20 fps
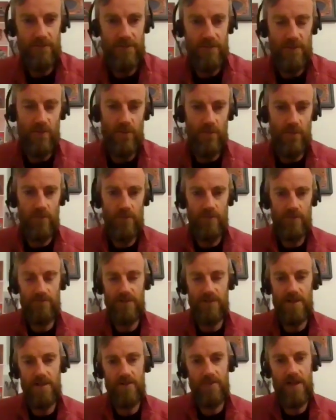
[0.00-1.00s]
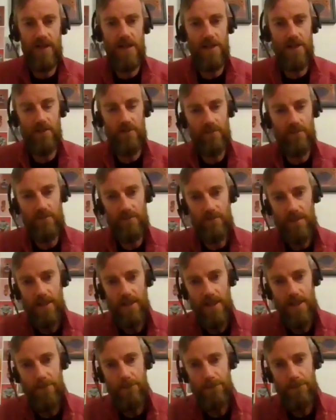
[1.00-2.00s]
no real value.
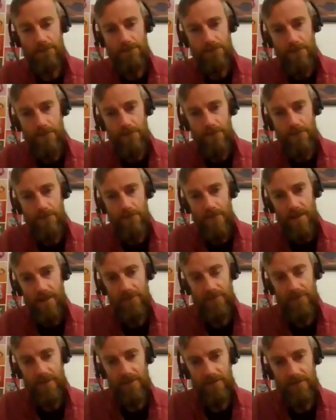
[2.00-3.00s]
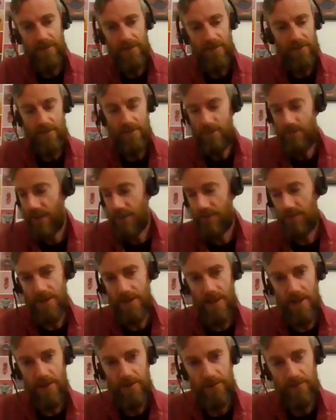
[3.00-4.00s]
If I'm
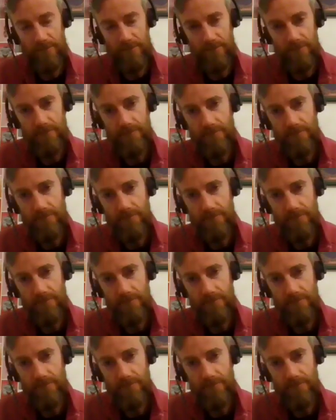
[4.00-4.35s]
correct with that.